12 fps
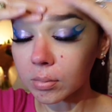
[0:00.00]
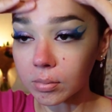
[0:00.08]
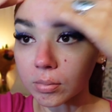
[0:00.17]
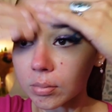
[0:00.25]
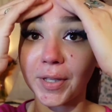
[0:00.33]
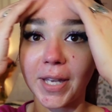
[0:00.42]

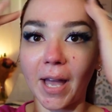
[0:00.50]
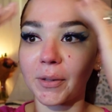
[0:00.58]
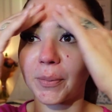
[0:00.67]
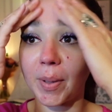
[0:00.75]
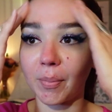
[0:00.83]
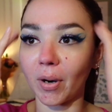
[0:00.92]
All of the
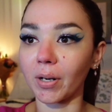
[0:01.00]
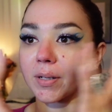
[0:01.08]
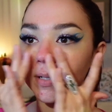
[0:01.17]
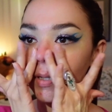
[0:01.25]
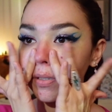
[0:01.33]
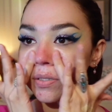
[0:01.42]
Caloray
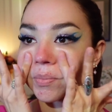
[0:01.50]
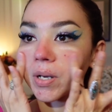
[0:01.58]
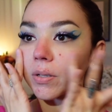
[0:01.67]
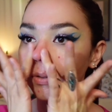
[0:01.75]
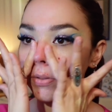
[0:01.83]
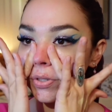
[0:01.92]
products
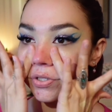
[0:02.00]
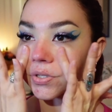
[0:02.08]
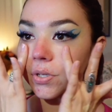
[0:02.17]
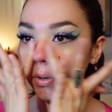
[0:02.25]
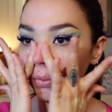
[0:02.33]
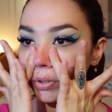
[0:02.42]
smell
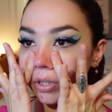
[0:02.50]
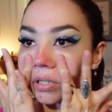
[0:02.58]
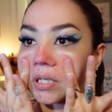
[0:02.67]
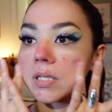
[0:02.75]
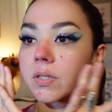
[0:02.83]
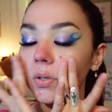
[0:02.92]
so
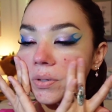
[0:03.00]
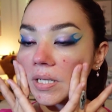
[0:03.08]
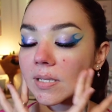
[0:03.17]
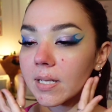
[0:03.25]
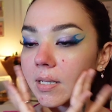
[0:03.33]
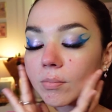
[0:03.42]
good. It's
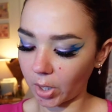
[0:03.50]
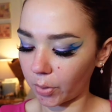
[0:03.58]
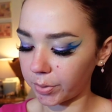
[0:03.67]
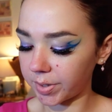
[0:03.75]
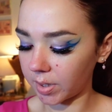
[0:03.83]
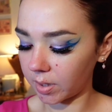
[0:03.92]
crazy.
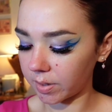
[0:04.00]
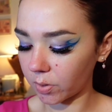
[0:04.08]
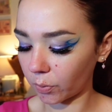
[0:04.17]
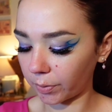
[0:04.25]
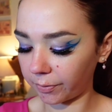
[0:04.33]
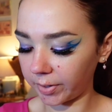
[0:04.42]
Kosas
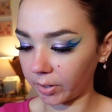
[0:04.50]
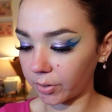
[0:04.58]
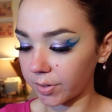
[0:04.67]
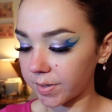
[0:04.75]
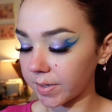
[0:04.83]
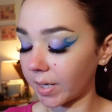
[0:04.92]
Revealer
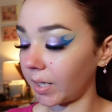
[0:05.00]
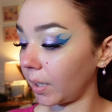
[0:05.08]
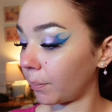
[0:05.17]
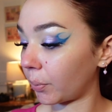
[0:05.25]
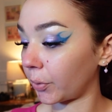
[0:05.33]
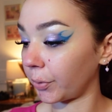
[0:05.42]
Skin
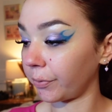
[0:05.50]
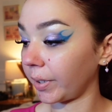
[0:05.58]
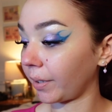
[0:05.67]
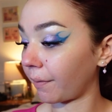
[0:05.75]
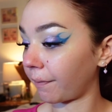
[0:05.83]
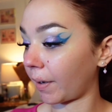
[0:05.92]

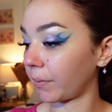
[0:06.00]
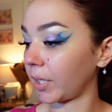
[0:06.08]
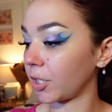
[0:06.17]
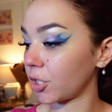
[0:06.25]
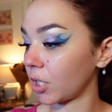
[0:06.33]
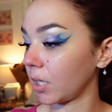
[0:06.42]
Improving
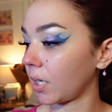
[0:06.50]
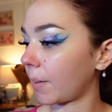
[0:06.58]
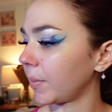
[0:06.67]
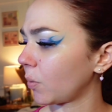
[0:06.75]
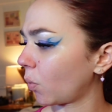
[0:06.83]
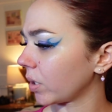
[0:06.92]
Foundation.
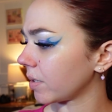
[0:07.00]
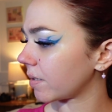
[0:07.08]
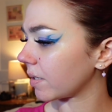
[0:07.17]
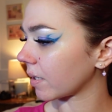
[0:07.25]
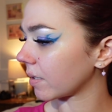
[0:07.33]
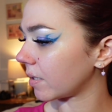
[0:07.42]
I'm in
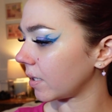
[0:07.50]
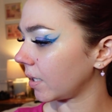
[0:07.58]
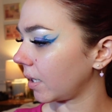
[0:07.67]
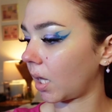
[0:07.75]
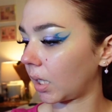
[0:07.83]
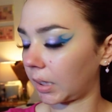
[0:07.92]

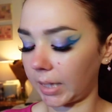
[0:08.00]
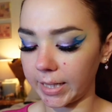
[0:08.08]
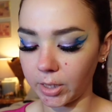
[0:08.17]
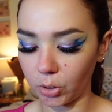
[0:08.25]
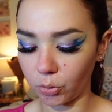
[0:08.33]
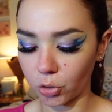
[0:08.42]
160
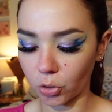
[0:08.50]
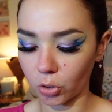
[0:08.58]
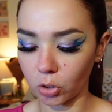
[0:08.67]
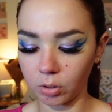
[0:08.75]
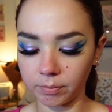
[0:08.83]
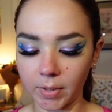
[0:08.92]
Light
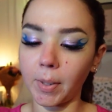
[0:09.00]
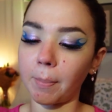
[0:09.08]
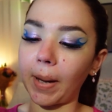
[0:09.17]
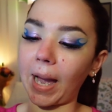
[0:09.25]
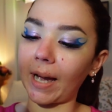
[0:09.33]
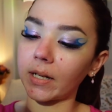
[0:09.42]
Neutral. I'm gonna
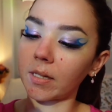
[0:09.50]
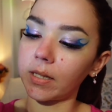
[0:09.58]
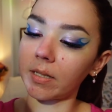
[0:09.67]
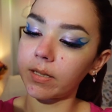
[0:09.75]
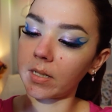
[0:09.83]
pack this